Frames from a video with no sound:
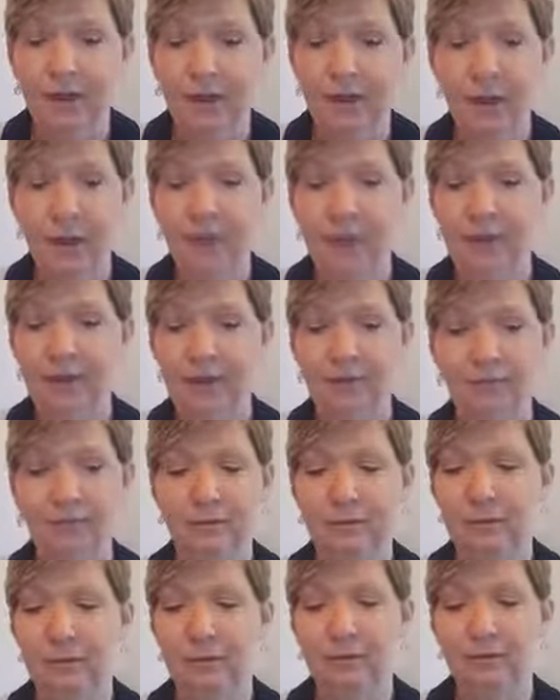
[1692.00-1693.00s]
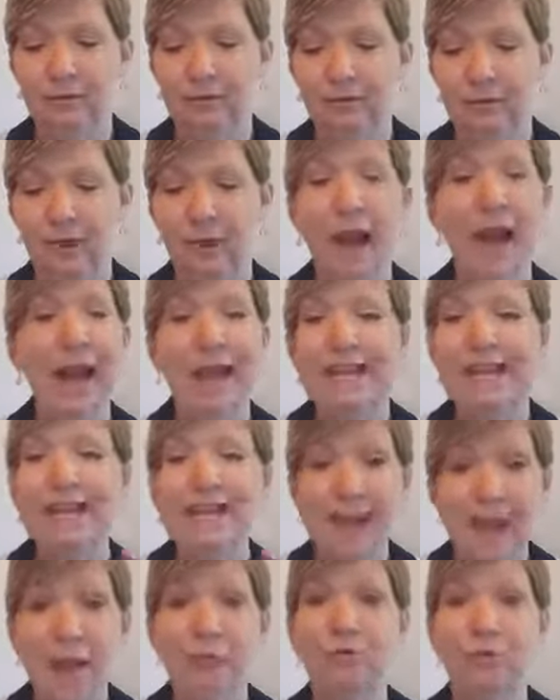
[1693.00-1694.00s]
And I
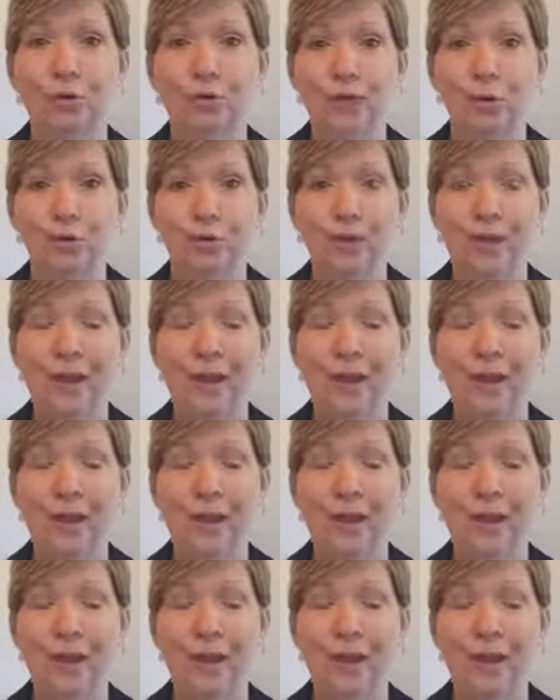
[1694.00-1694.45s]
never,